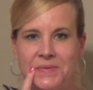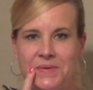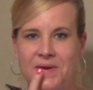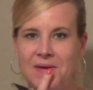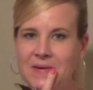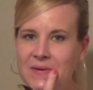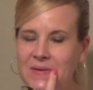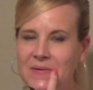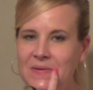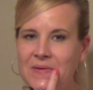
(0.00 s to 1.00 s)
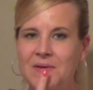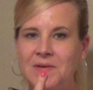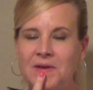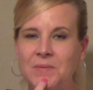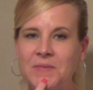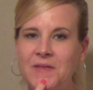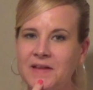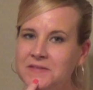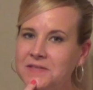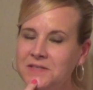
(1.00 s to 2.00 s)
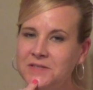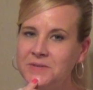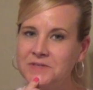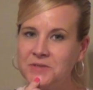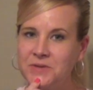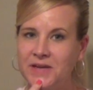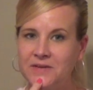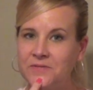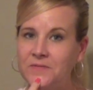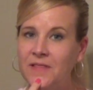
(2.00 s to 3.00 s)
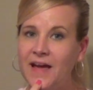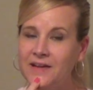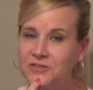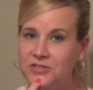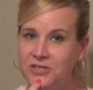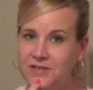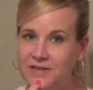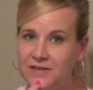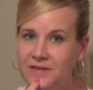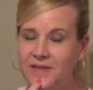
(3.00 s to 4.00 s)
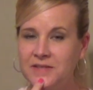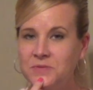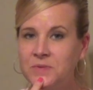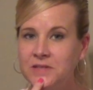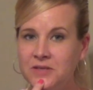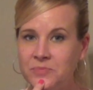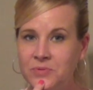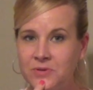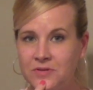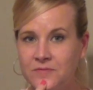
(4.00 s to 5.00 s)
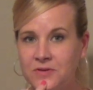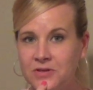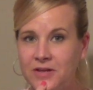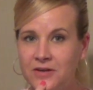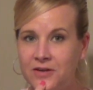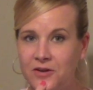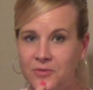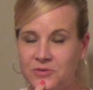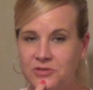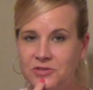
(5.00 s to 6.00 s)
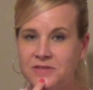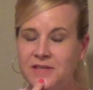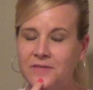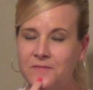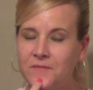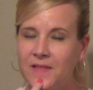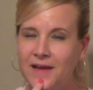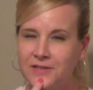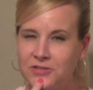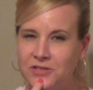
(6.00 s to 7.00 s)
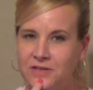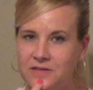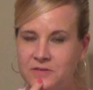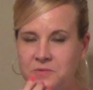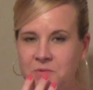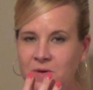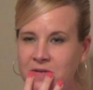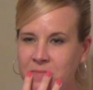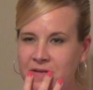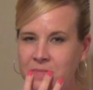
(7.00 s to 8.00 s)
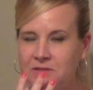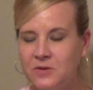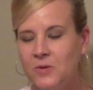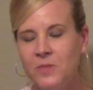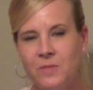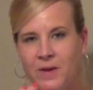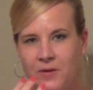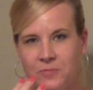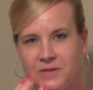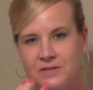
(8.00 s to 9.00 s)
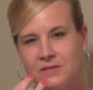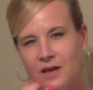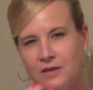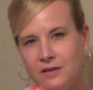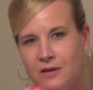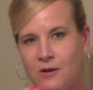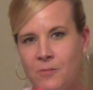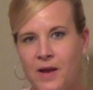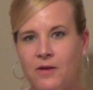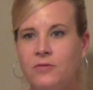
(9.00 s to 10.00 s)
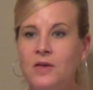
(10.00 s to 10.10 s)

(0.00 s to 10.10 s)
Okay, now what that's going to do is create a flat chin. That's really important for clarinet embouchures, that flat chin, because we want to be able to hold the mouthpiece tightly in our mouth.